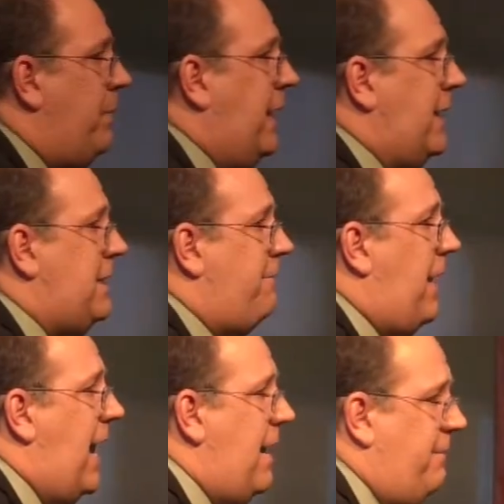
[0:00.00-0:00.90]
Because if
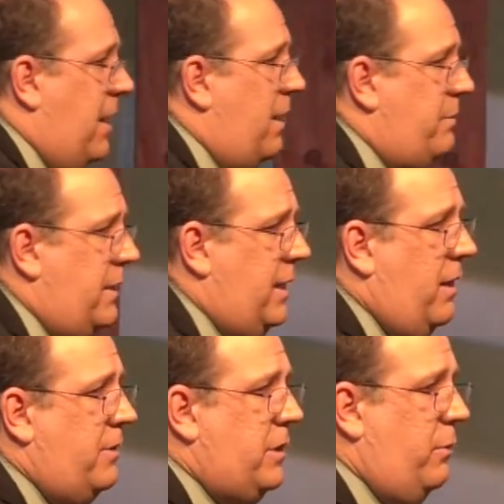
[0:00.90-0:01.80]
I have come to the
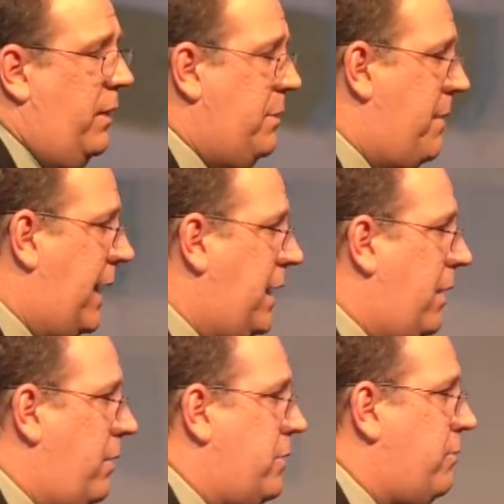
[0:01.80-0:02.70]
altar with my
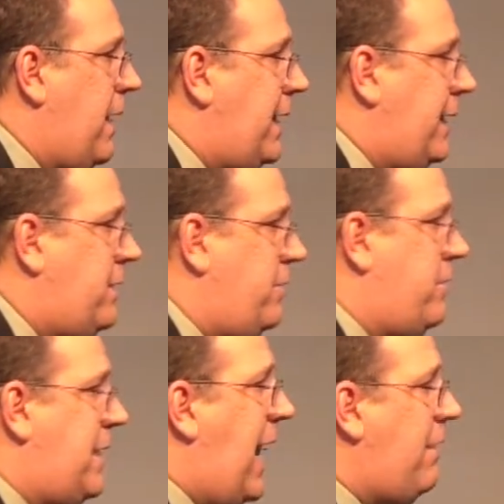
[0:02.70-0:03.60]
goat ready to
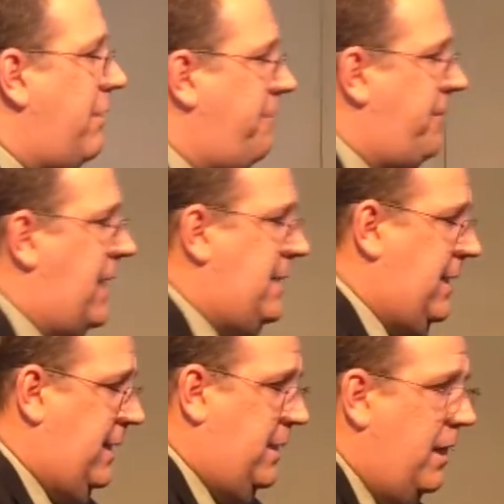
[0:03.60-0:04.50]

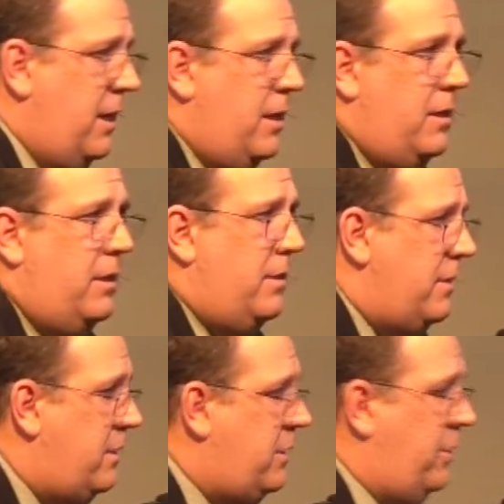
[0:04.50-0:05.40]
sacrifice it
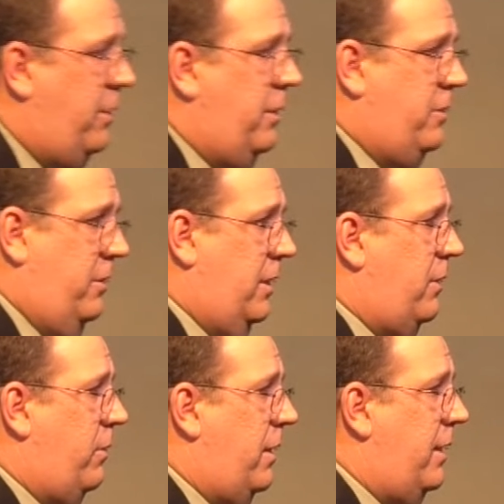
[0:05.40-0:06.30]
to, to the
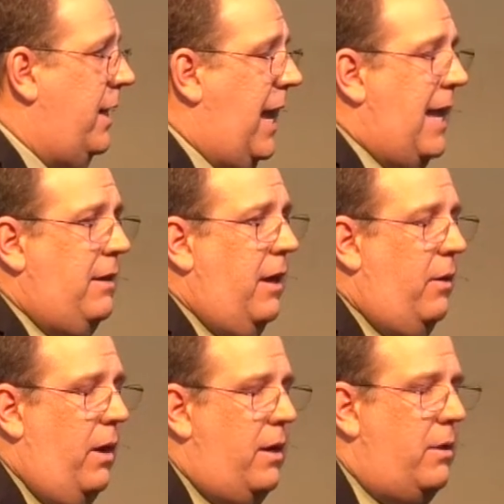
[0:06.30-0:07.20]
Lord and
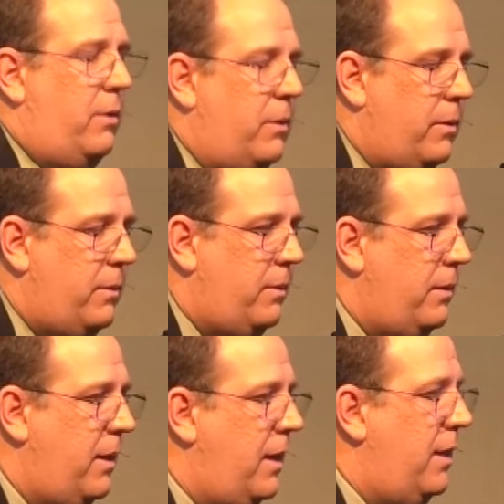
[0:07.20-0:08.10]
go, oh,
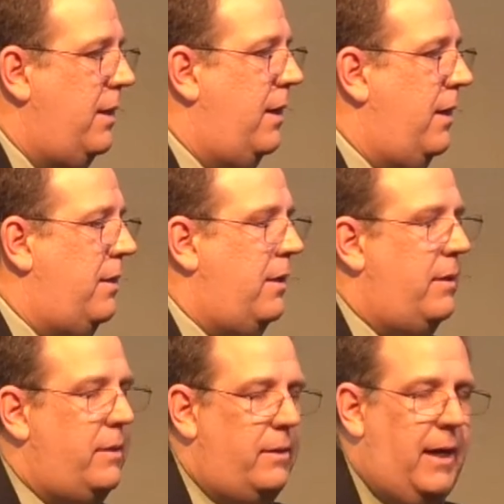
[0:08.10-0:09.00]

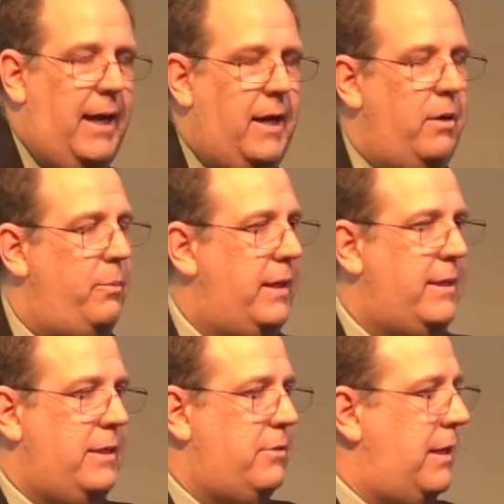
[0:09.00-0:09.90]
oh I got to go make
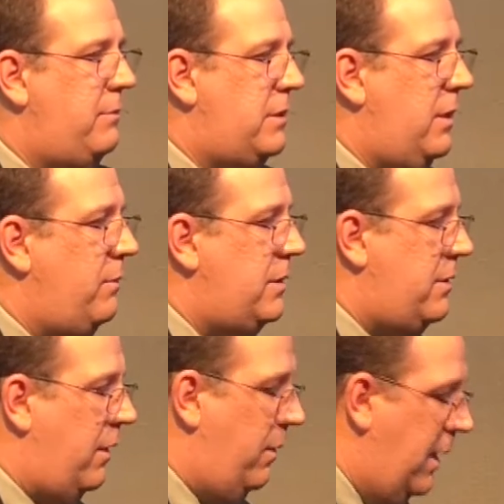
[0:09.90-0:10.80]
things right with so and
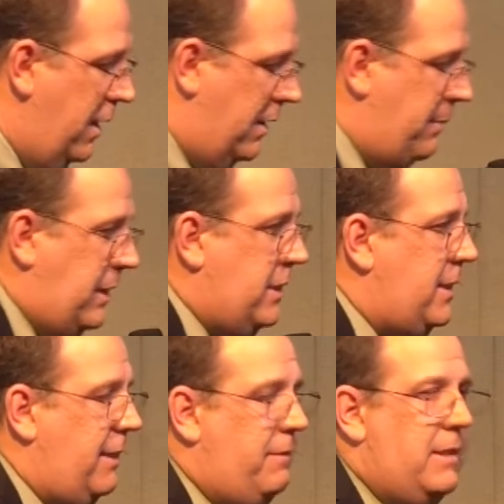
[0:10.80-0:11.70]
so. Let me
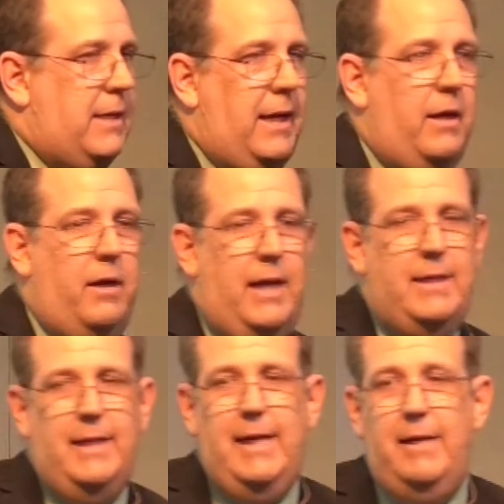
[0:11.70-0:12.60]
just leave this here
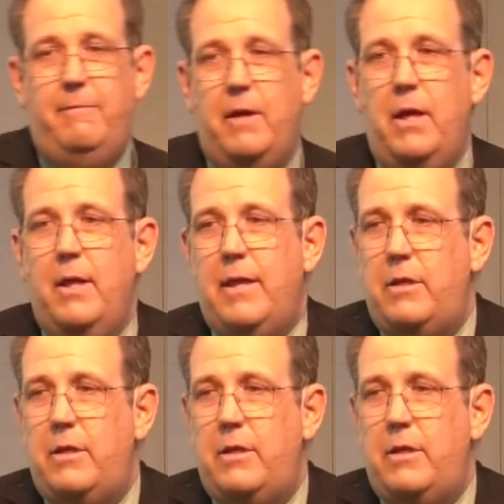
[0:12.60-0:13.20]
and leave.